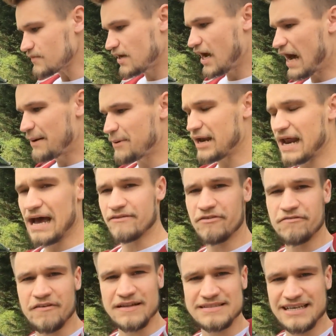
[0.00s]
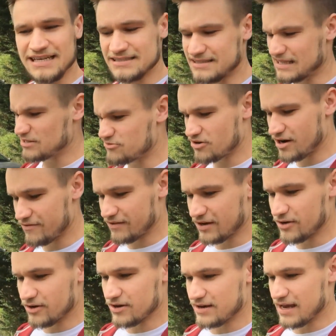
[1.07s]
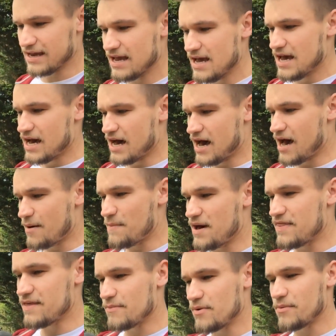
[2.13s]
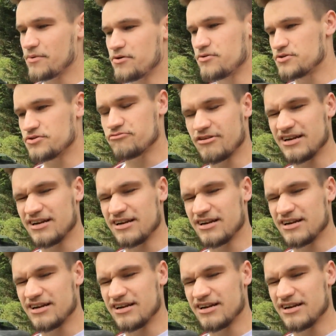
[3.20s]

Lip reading: and have a fantastic driving holiday. And then when we were just